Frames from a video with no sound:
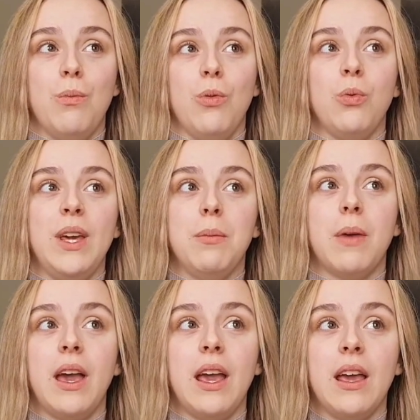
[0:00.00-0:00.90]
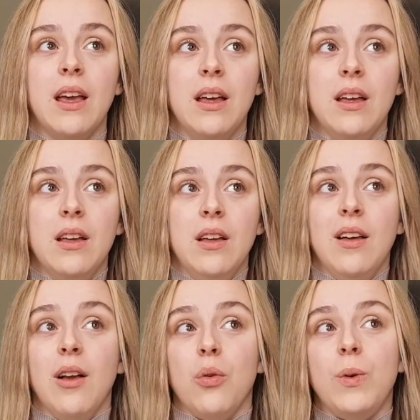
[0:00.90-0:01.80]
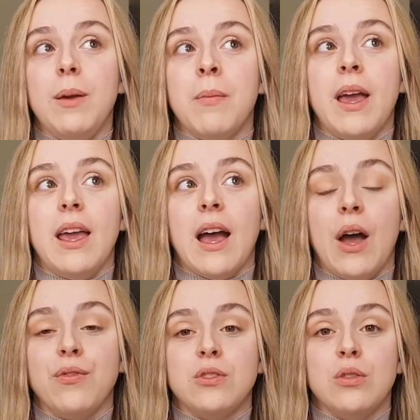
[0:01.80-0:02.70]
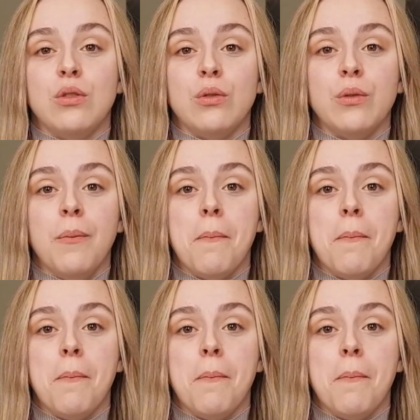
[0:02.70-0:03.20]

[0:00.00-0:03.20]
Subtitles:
we may have to